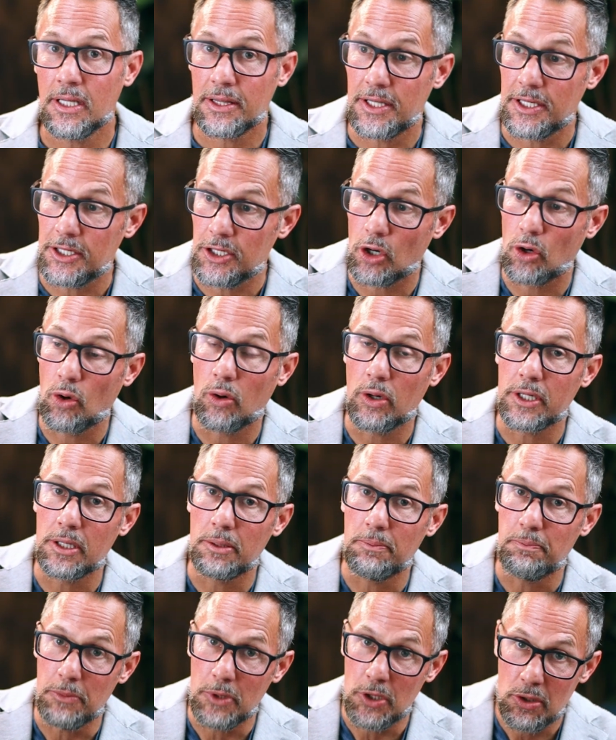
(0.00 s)
then you're going
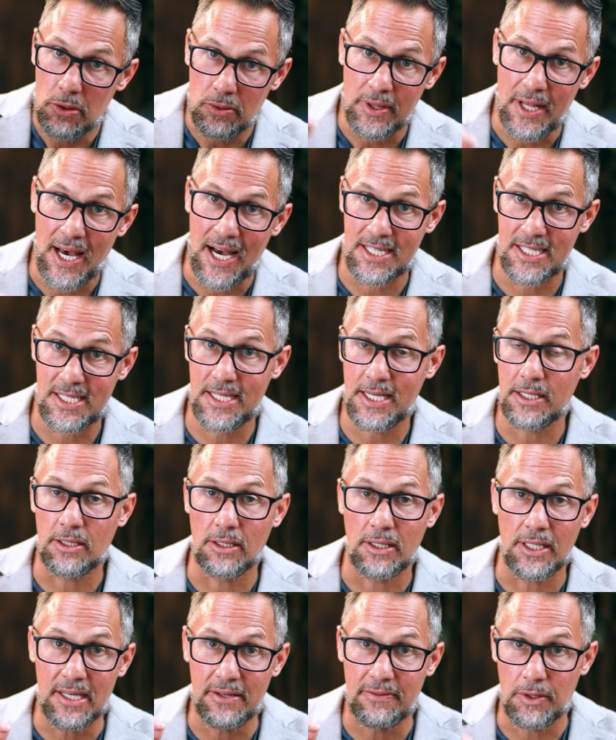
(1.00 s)
to mute that
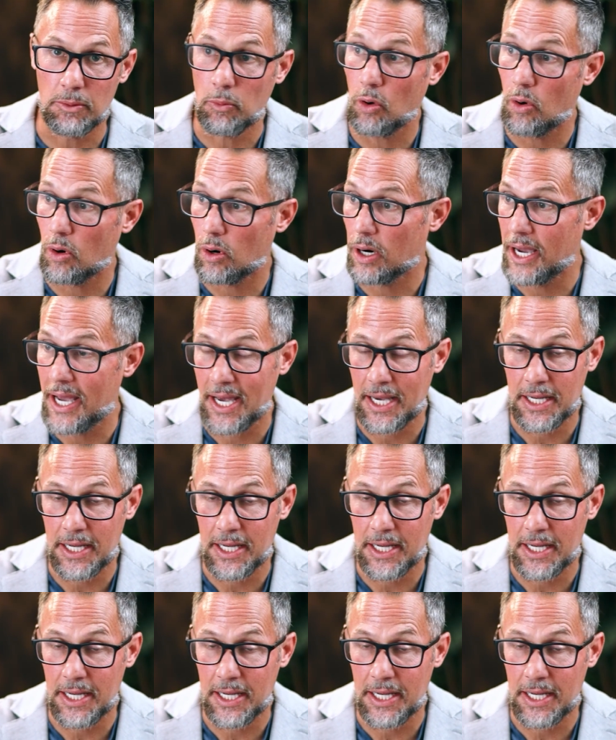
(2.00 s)
signal even more,